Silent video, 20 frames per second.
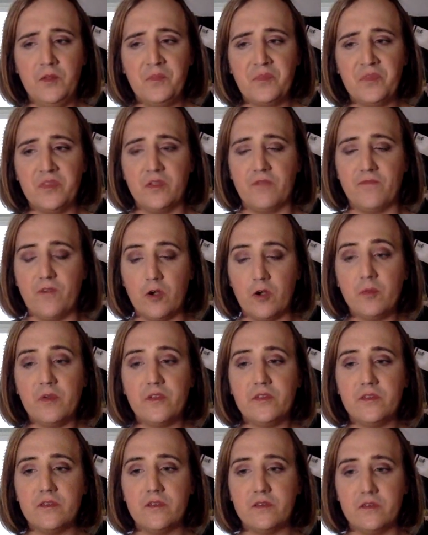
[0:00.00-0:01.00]
The
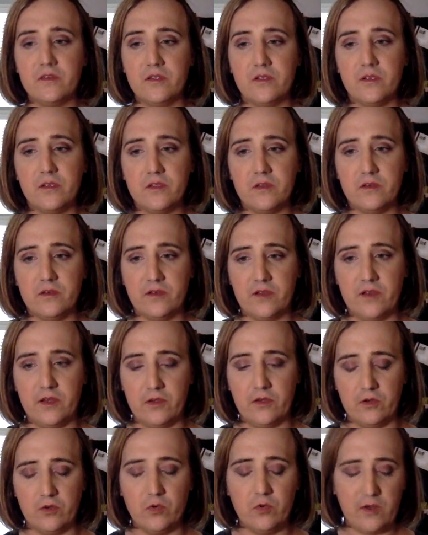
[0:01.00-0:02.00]
pharmacist can
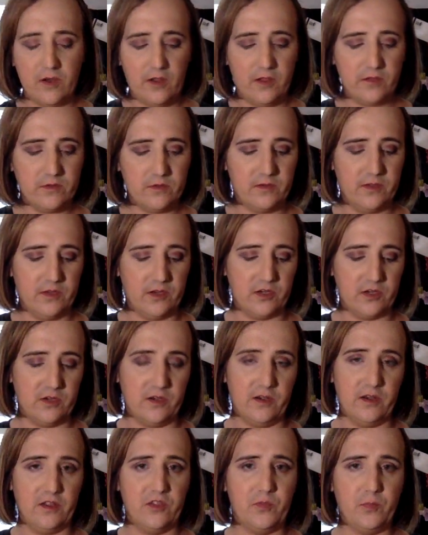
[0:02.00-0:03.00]
do a consultation
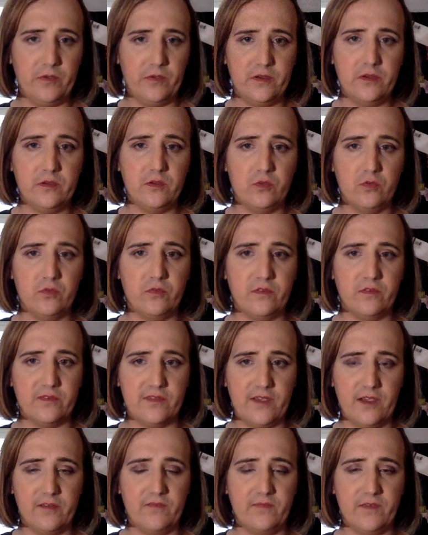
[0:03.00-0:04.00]
and explain to you the
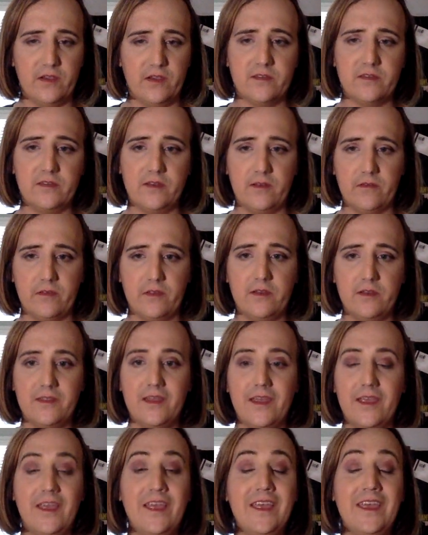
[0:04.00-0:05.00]
side effects and everything like
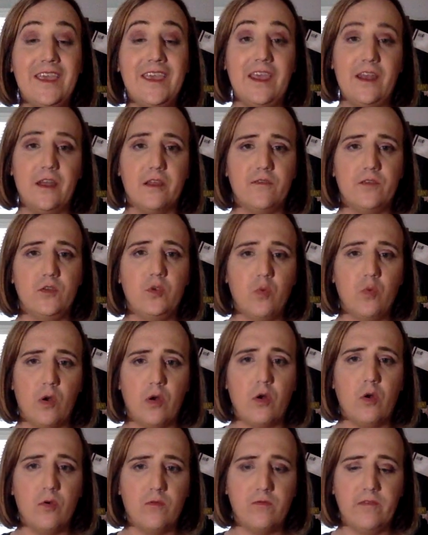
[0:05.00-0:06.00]
that. And if you
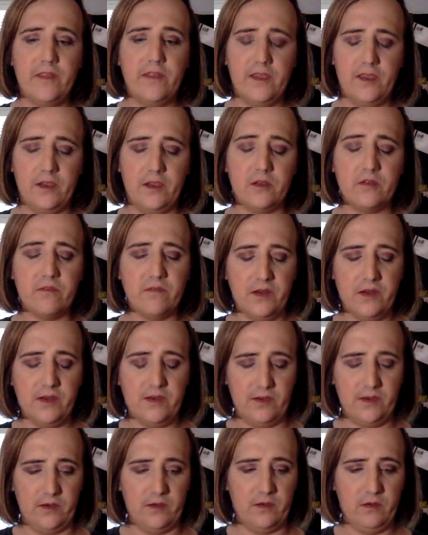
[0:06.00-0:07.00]
are over the age of
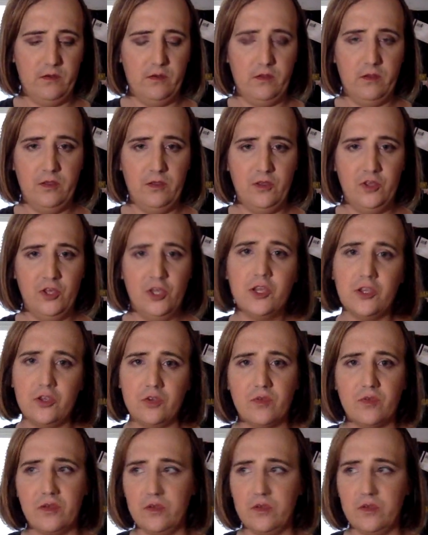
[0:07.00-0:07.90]
18, you can